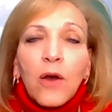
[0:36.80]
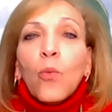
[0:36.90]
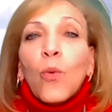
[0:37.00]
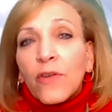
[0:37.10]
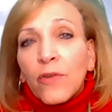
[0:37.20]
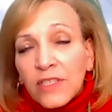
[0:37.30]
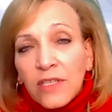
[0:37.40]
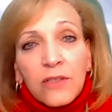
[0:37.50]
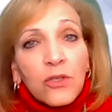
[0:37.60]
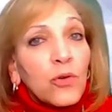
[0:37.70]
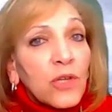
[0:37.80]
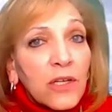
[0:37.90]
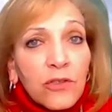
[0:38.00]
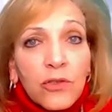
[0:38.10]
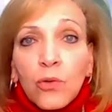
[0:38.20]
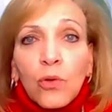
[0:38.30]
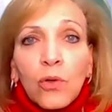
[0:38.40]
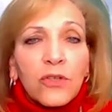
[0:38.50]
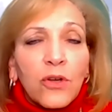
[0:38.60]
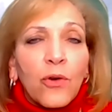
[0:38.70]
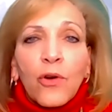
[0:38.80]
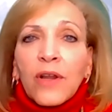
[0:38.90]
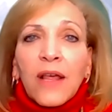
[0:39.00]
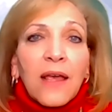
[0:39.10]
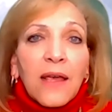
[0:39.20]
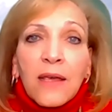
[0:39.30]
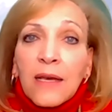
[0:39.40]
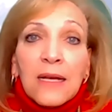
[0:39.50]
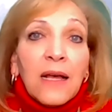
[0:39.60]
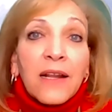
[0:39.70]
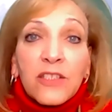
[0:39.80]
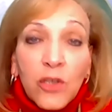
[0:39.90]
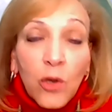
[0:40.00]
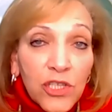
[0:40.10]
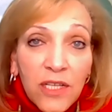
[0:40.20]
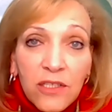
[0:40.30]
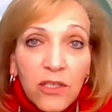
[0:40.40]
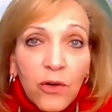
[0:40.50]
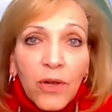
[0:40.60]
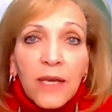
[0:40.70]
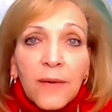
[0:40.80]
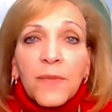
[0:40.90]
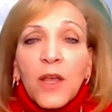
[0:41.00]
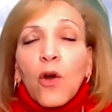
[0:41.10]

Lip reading: whether it's a 2-year school to earn an associate's degree,